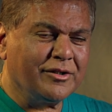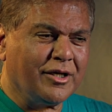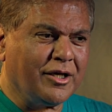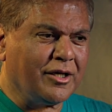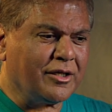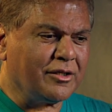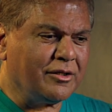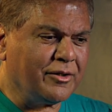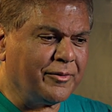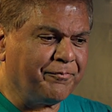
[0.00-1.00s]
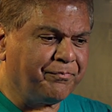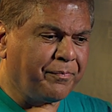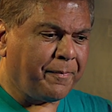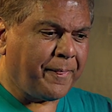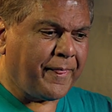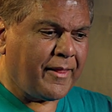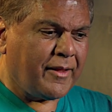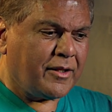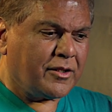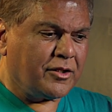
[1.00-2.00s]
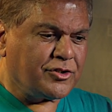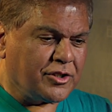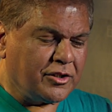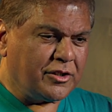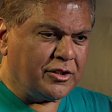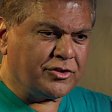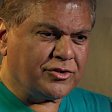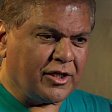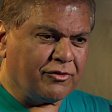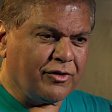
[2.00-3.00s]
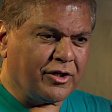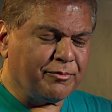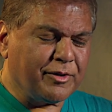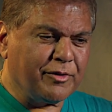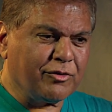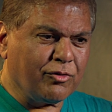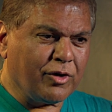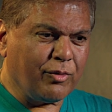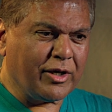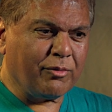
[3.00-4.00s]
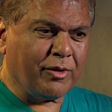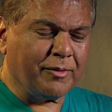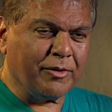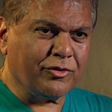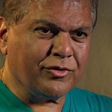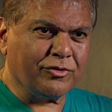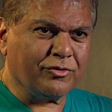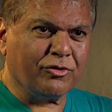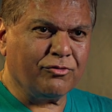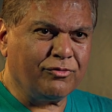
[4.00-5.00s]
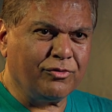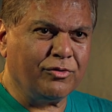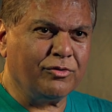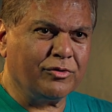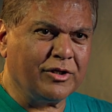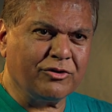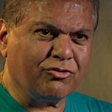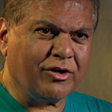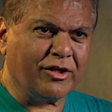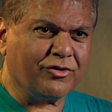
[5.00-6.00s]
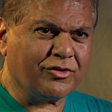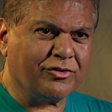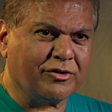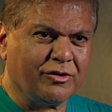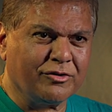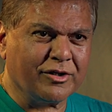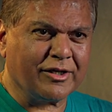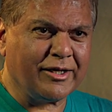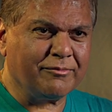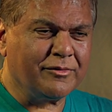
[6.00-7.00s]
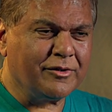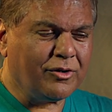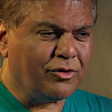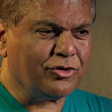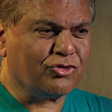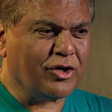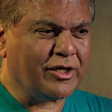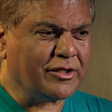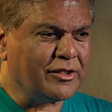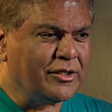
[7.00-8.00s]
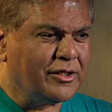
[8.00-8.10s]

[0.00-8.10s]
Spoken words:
And the journey itself, I remember very well because there's all the food and drinks, etc. on the camp, on the train.